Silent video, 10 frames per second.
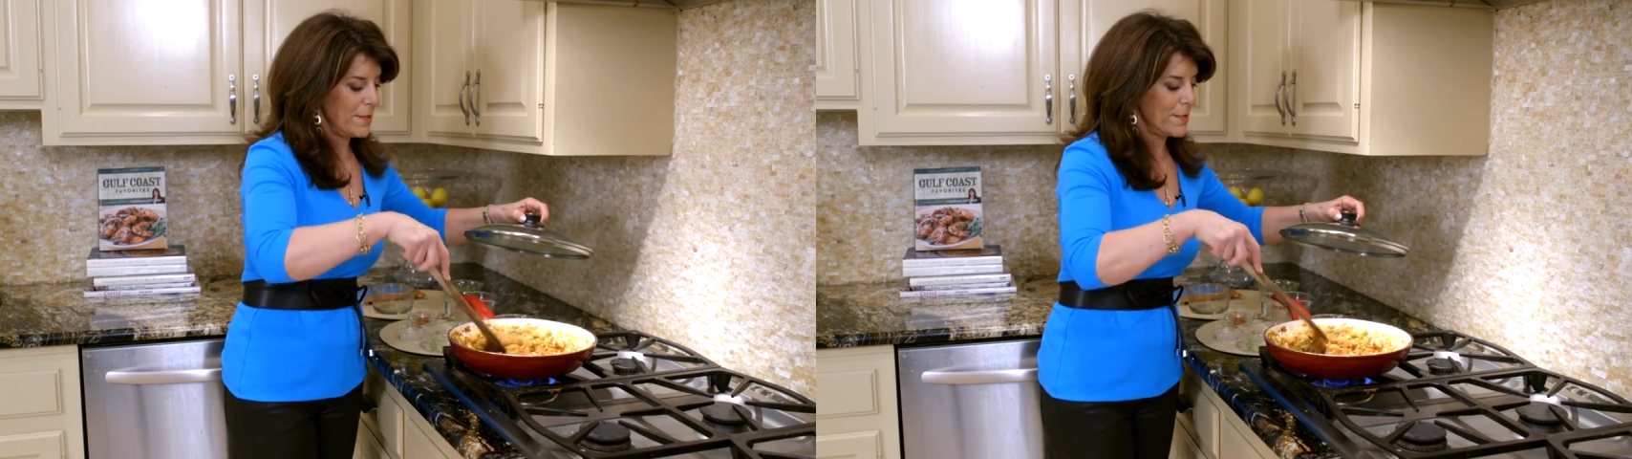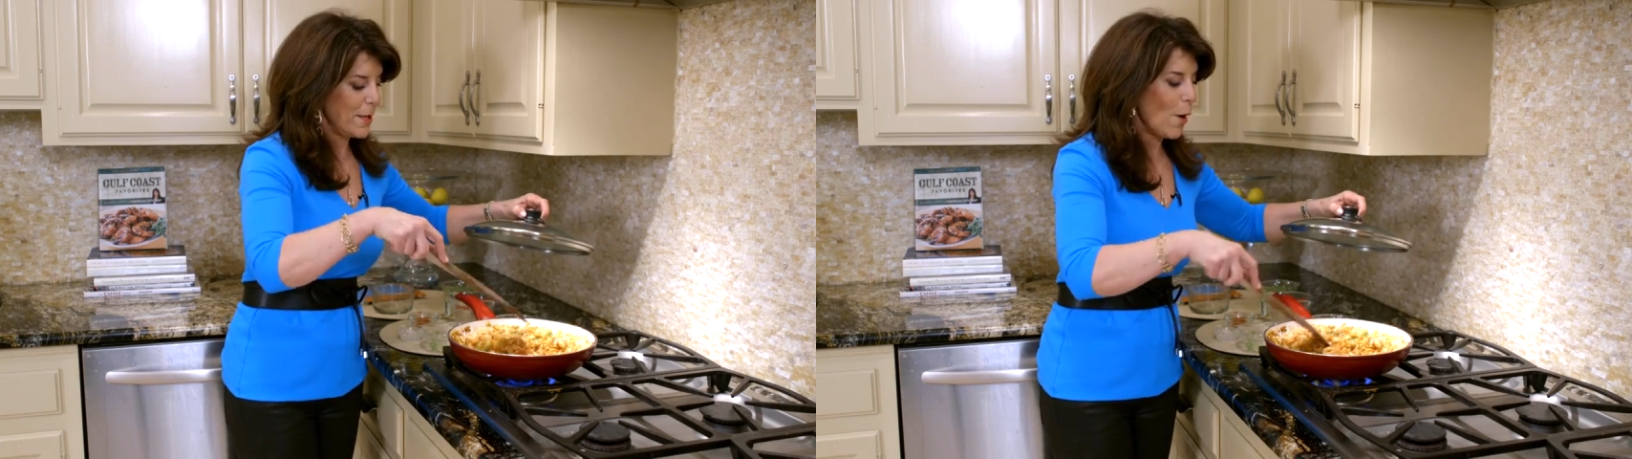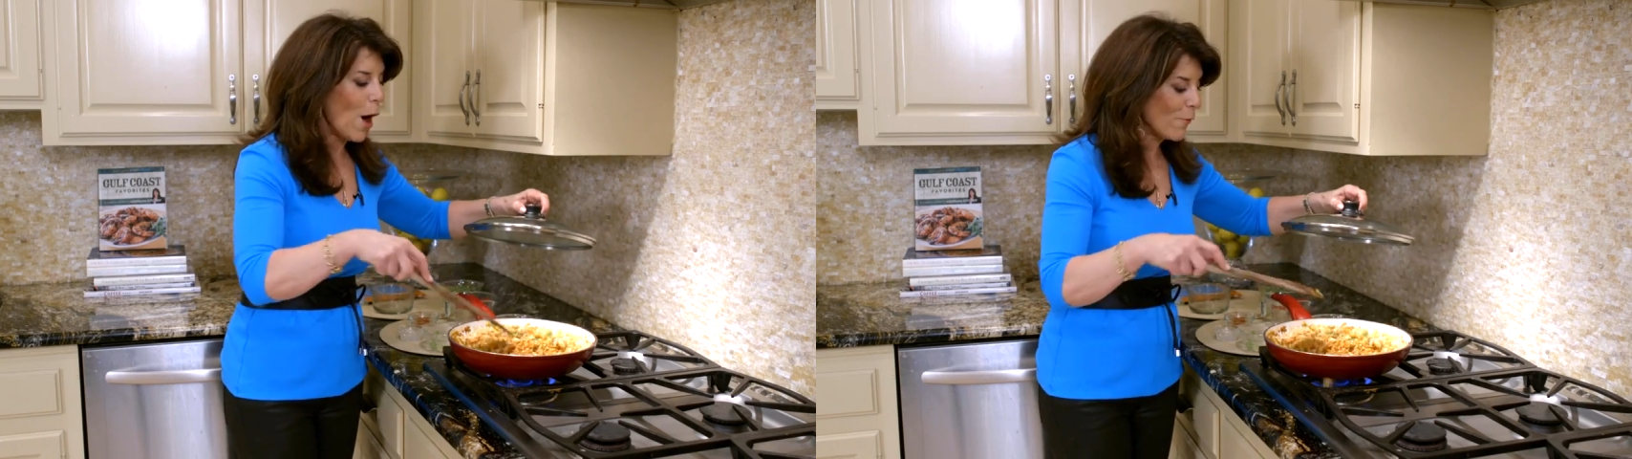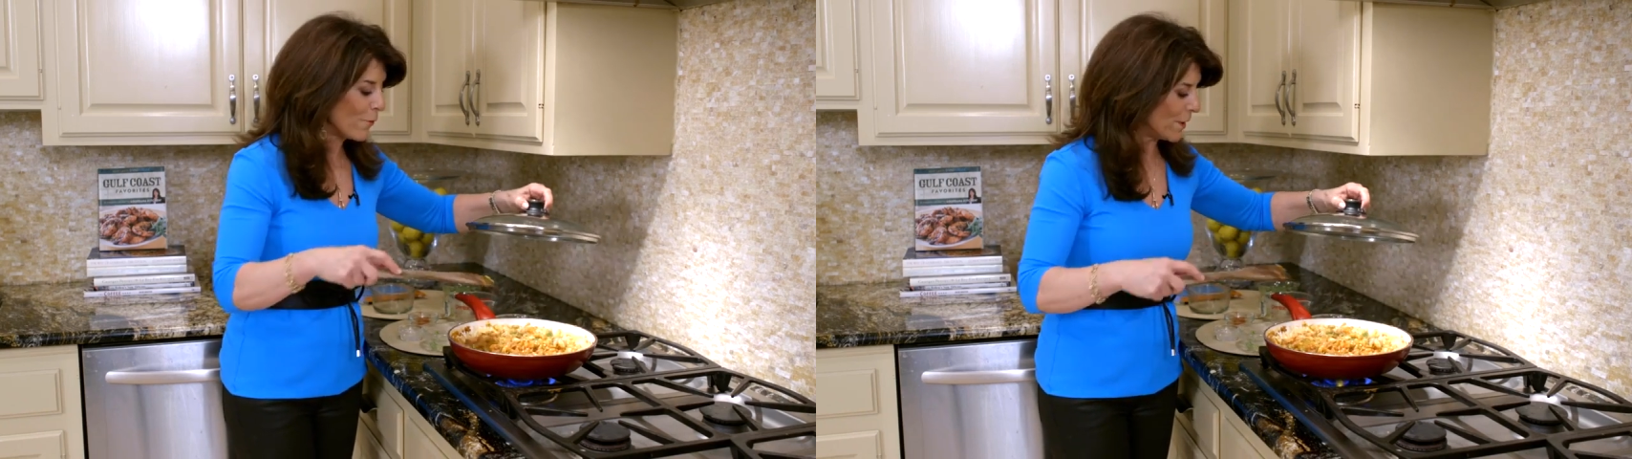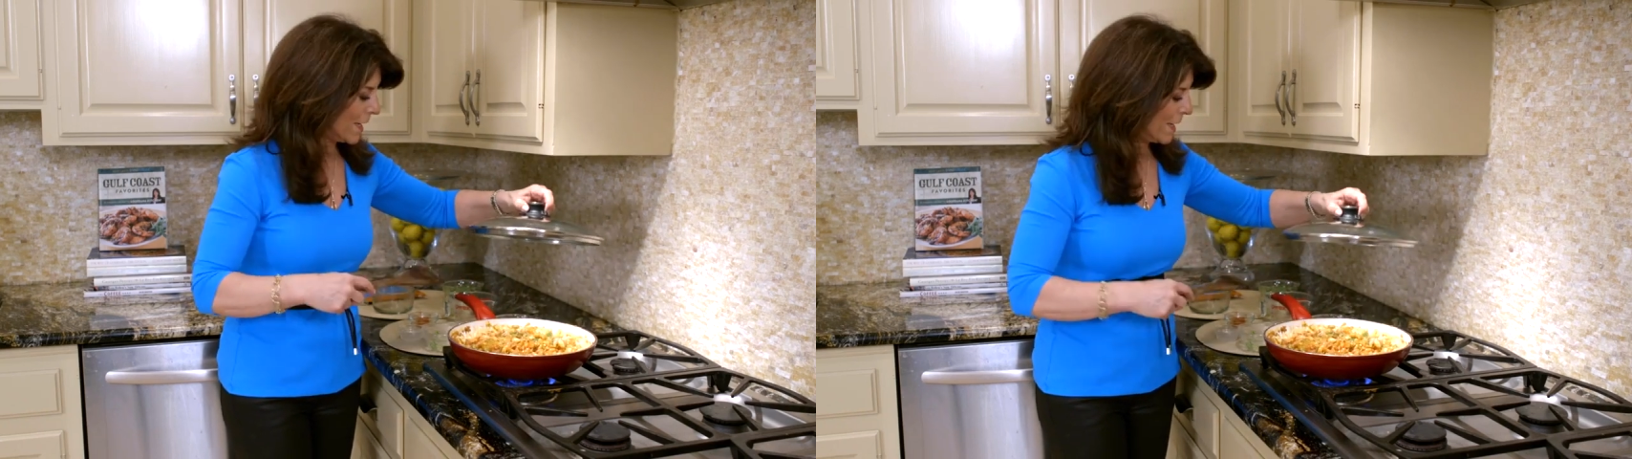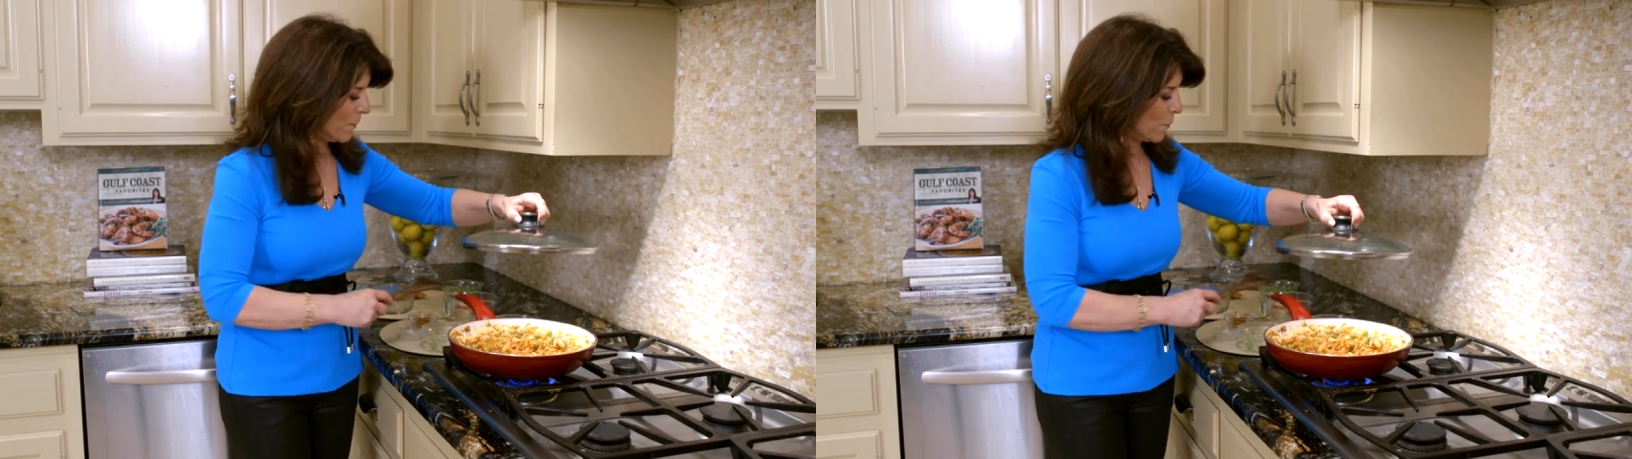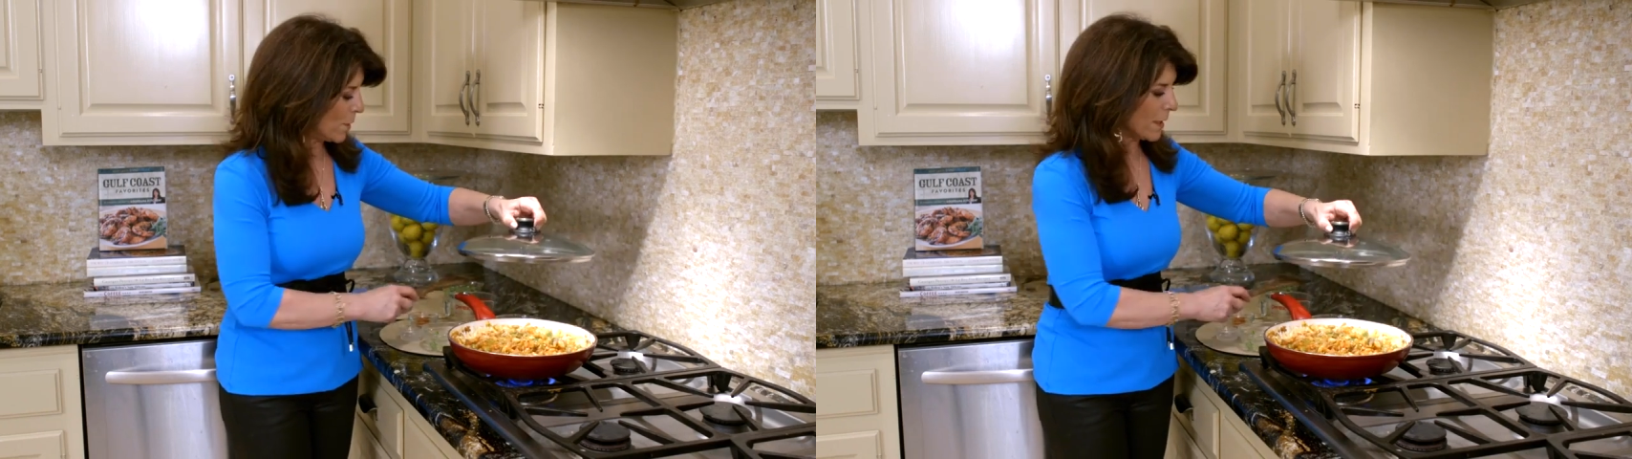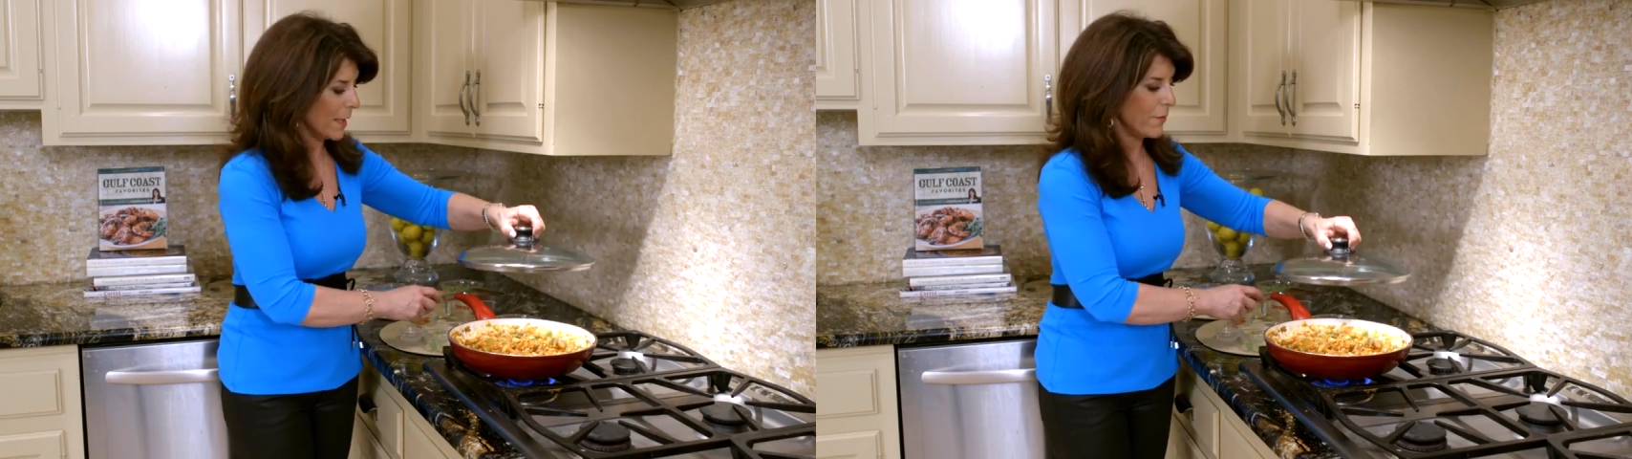So hopefully
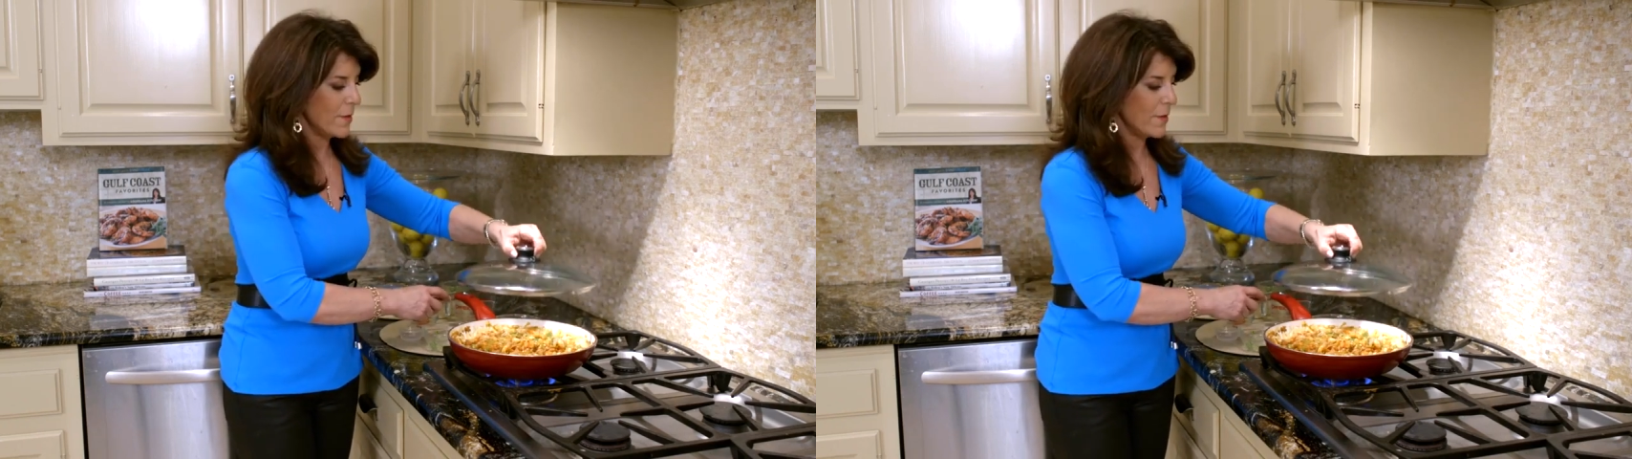we're going to let